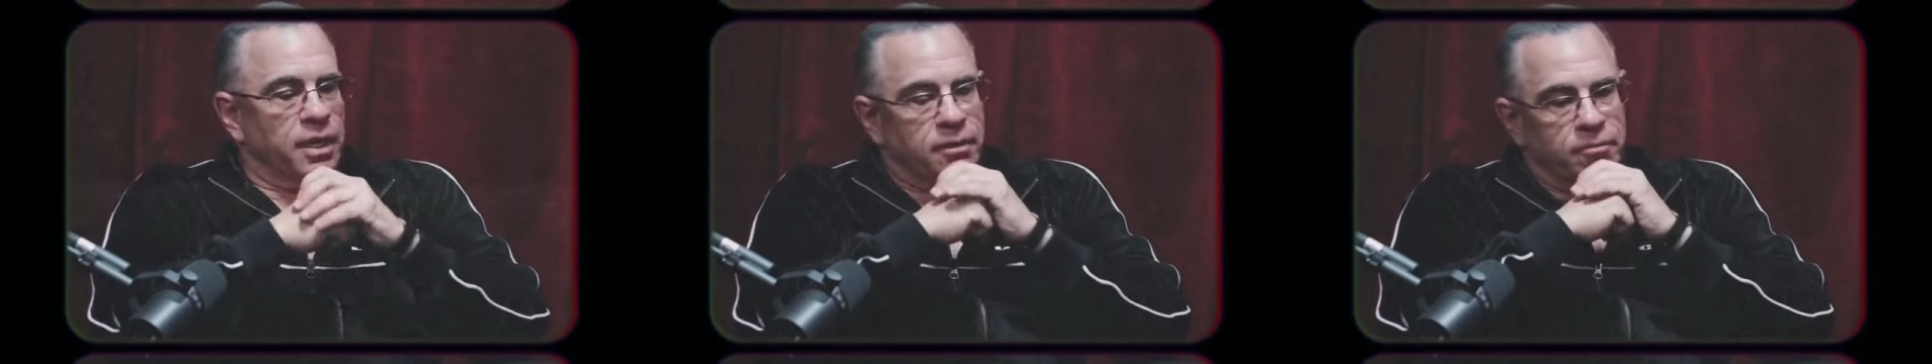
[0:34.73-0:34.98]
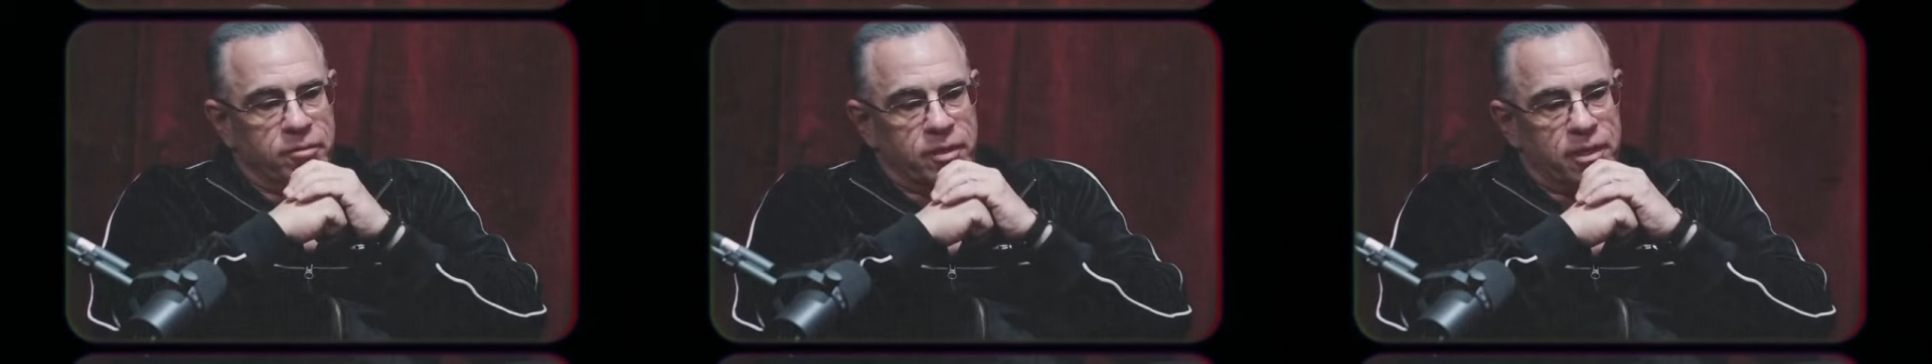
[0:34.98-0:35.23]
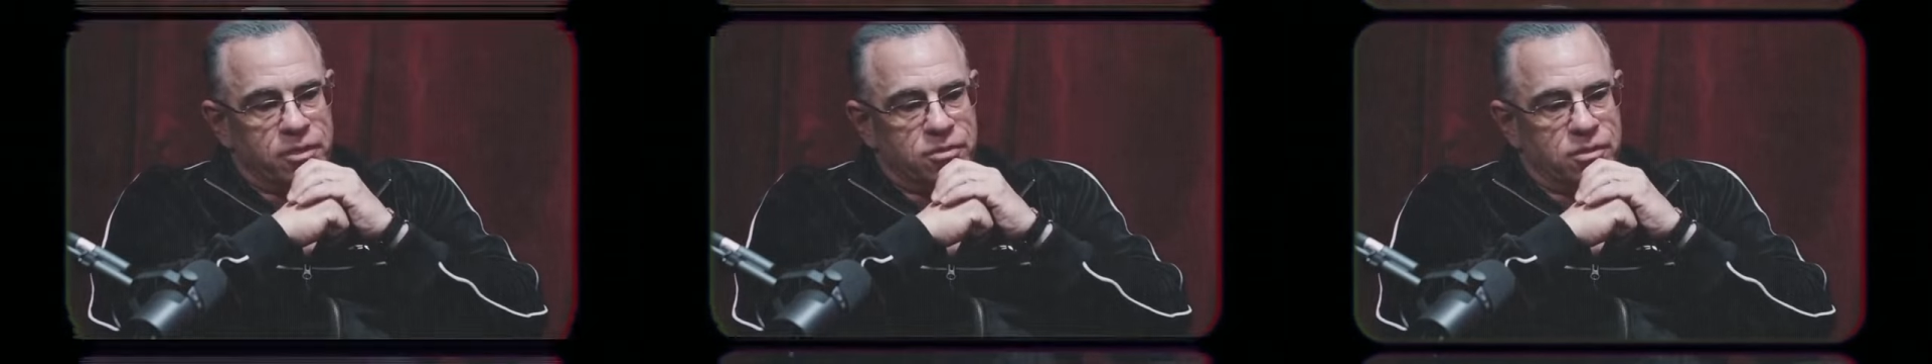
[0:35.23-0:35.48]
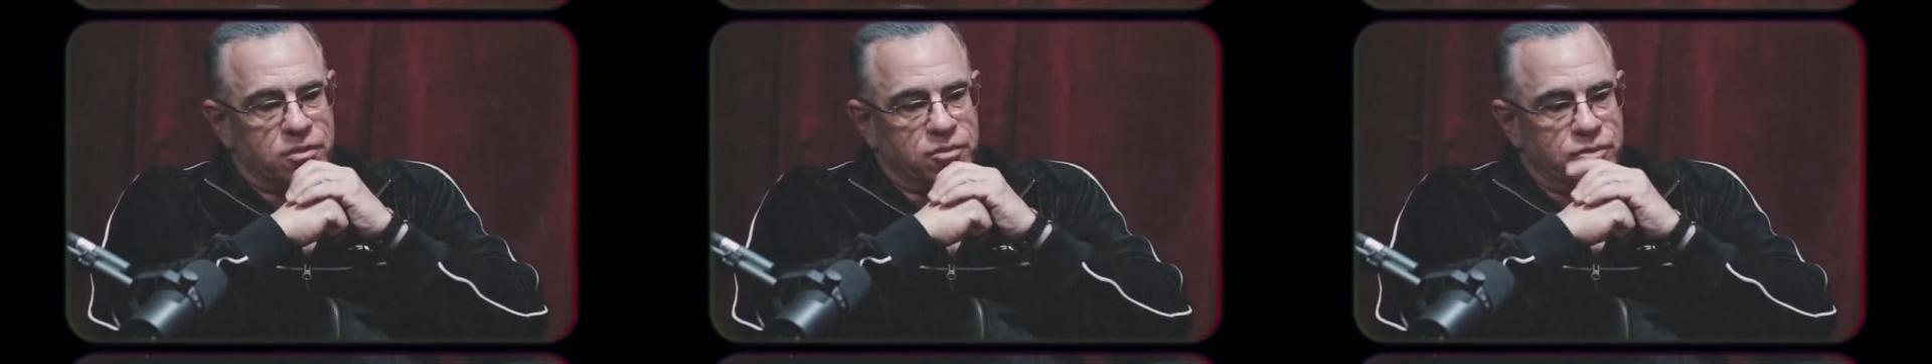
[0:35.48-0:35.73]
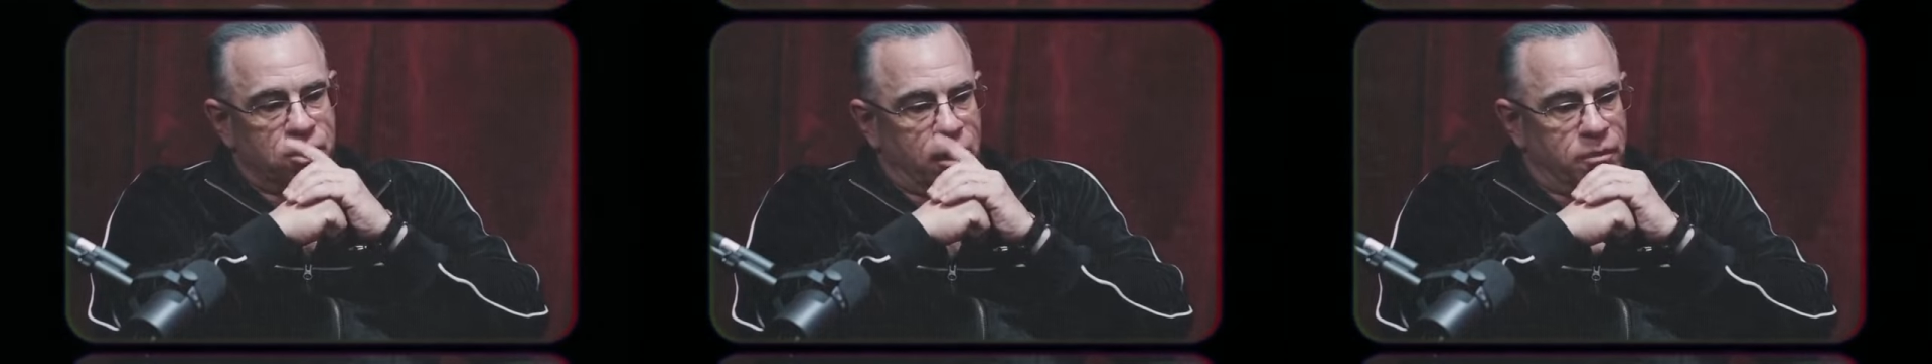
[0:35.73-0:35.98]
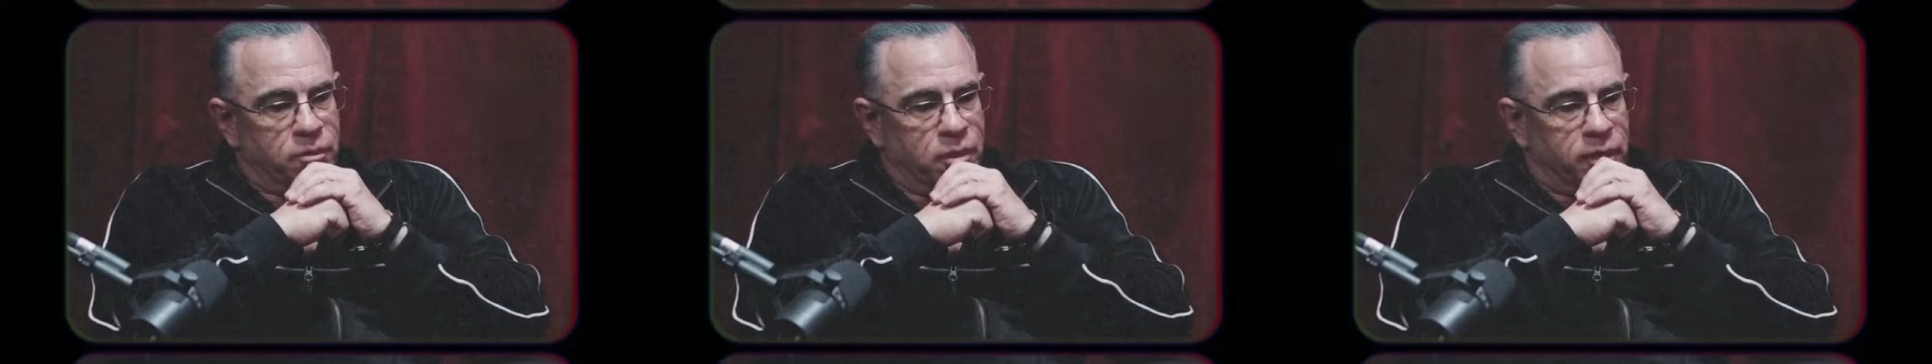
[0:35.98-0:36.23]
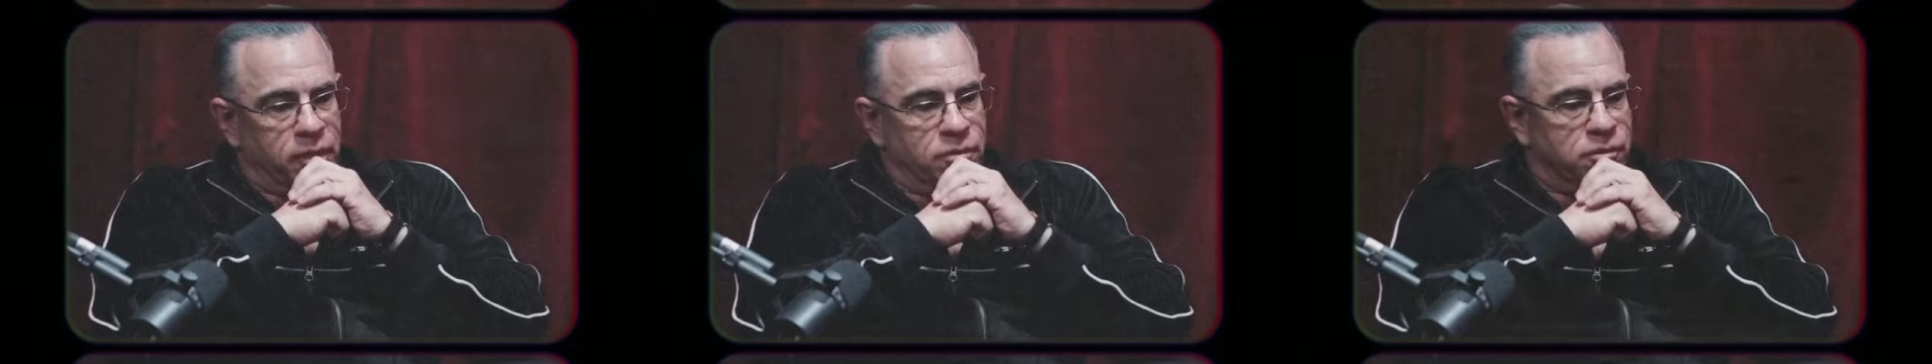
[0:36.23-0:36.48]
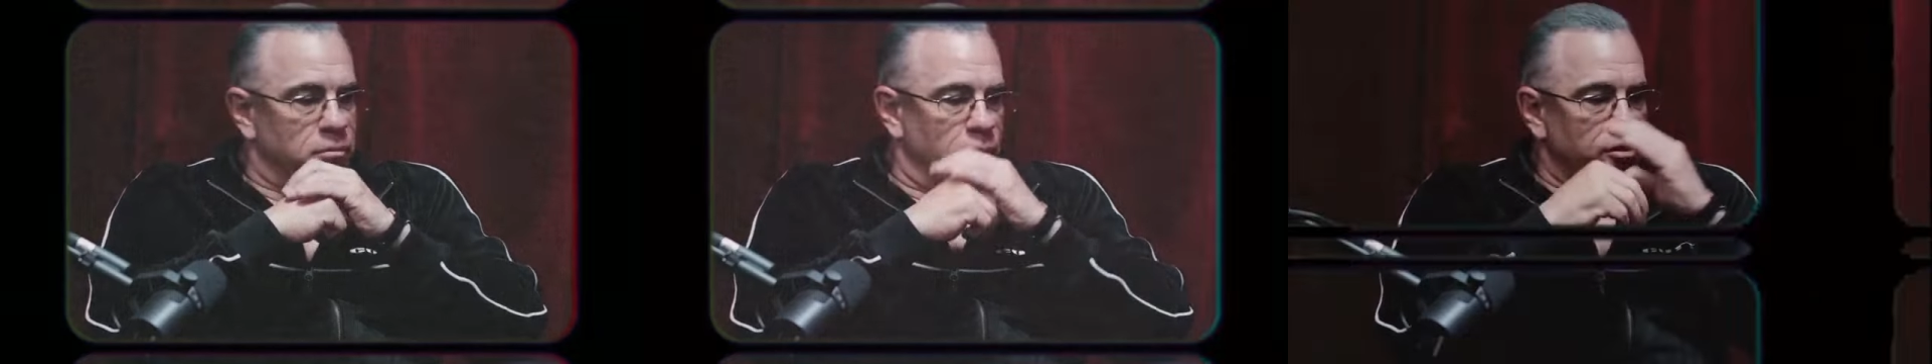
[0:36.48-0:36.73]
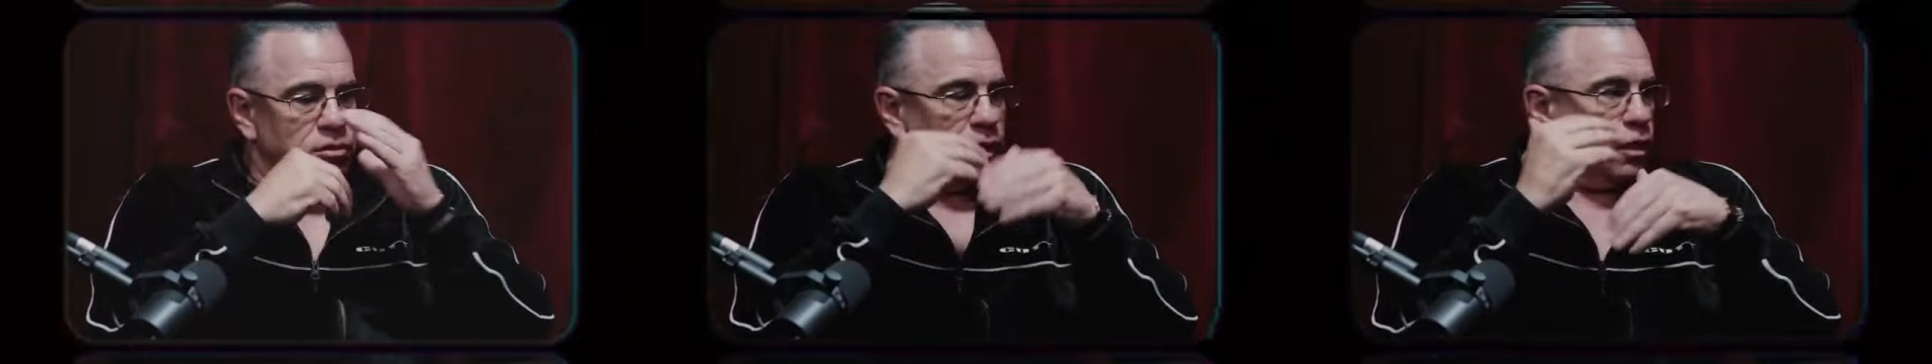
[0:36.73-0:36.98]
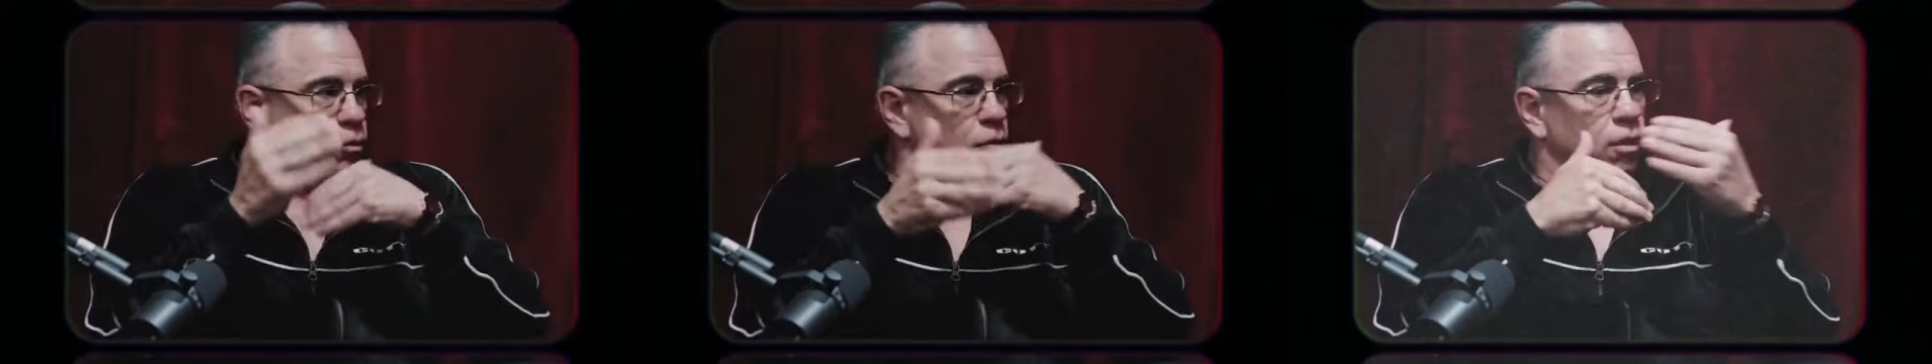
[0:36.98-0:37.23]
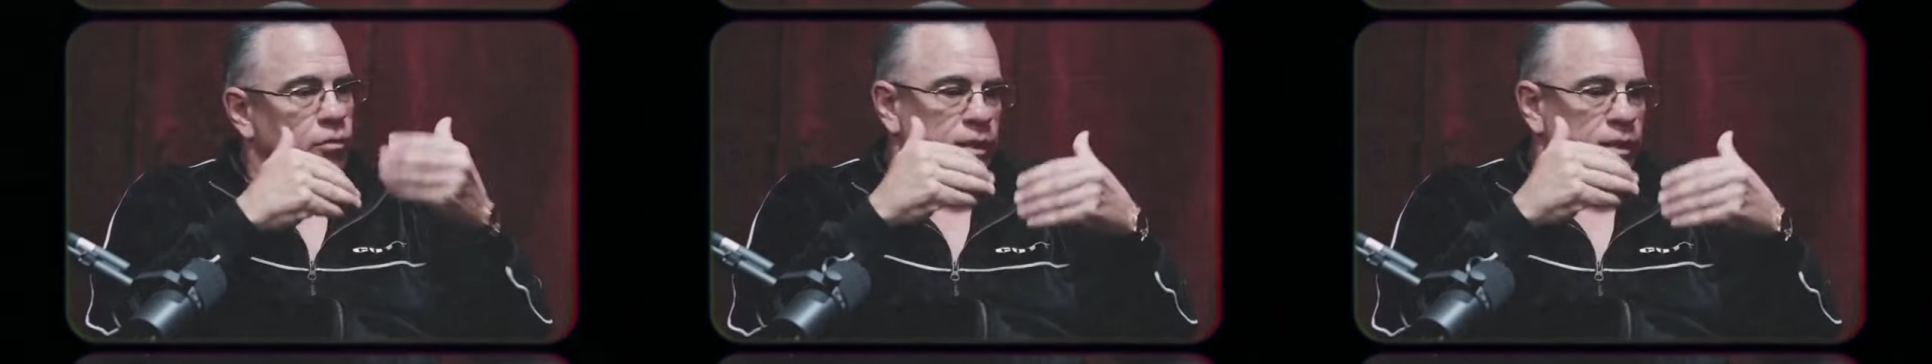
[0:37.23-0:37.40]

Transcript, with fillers: and they says, John, you know, it's an emergency, we got to talk.